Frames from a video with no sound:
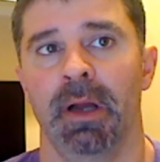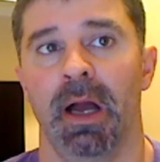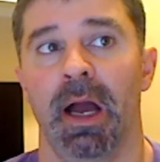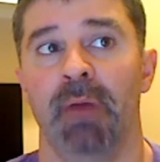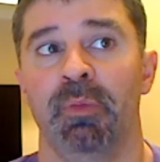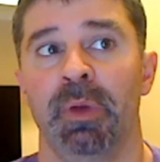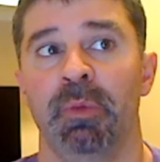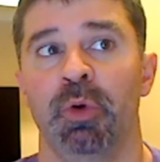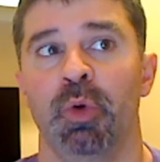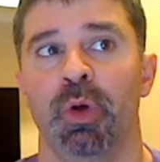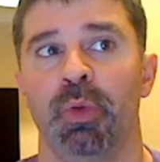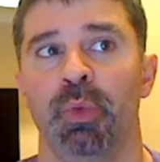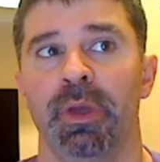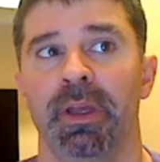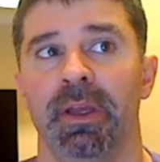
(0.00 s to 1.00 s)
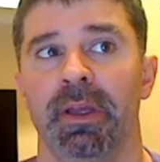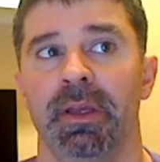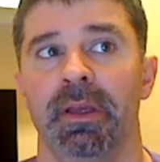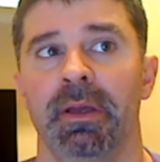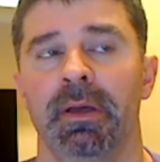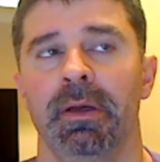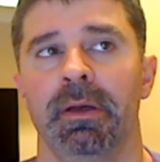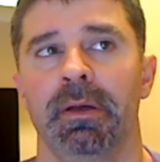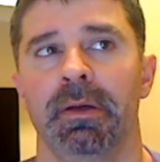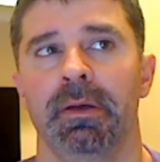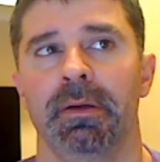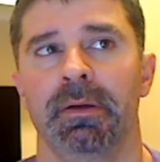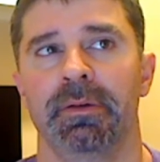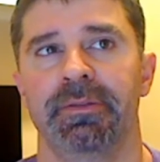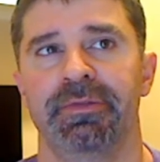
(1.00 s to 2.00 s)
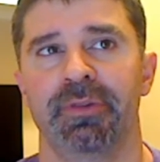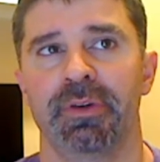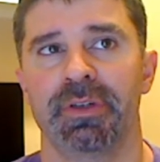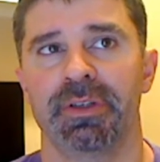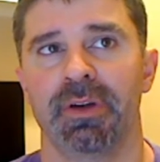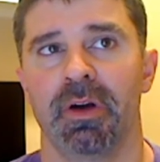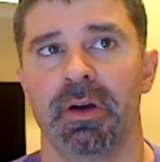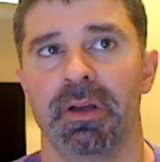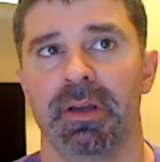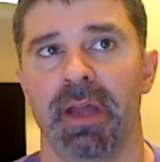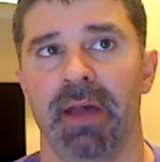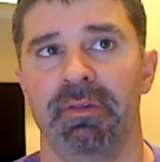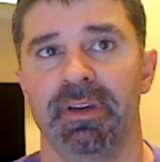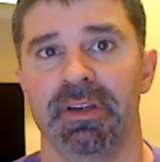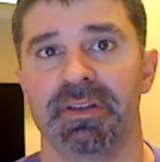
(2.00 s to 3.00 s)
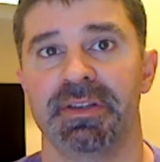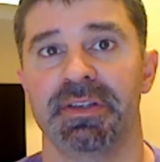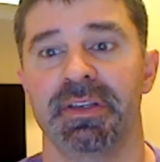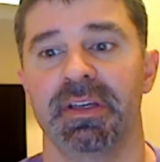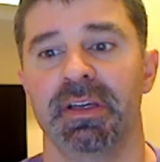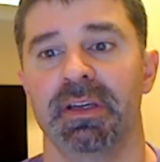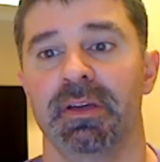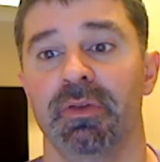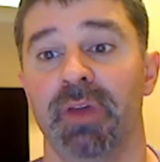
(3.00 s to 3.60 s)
I remember when we first started having to see,